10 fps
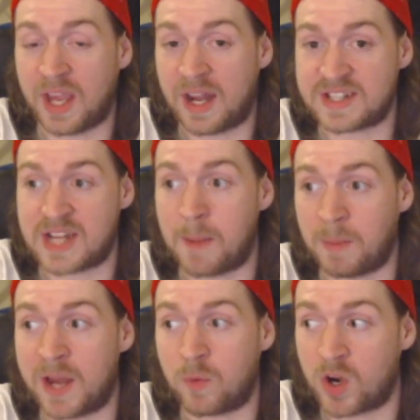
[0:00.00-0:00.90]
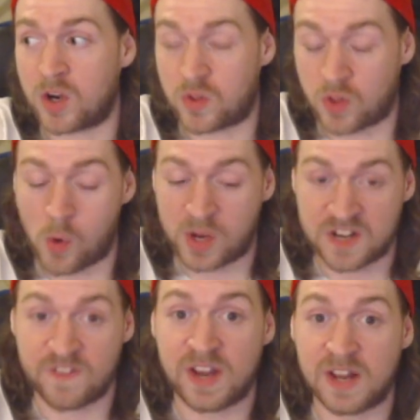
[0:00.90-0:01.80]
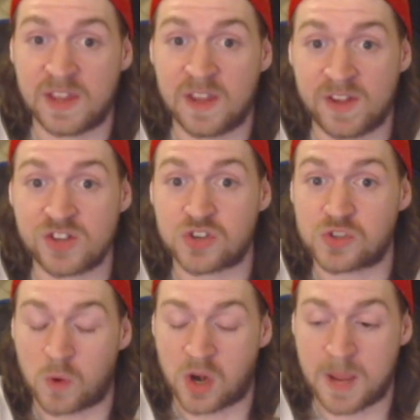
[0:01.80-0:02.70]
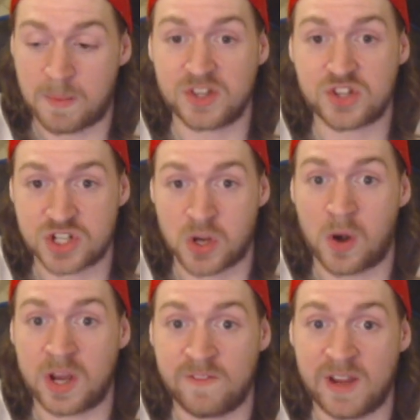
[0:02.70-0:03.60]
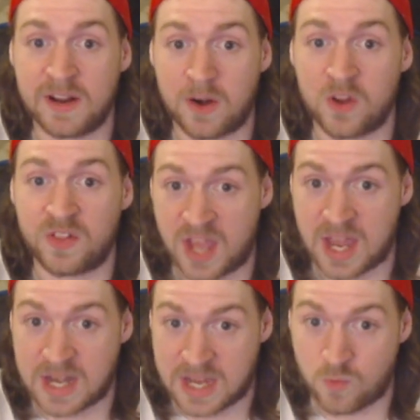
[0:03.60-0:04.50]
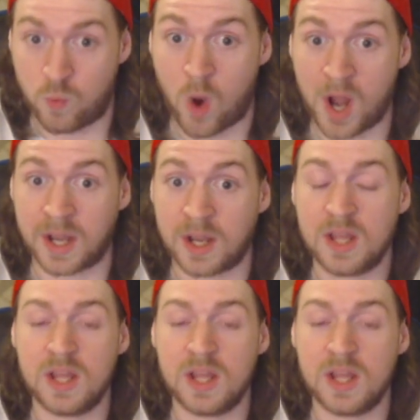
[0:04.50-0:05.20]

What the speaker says: in a timeline where Loki defeated the Avengers, where him and the Chitauri invaded Earth and he won.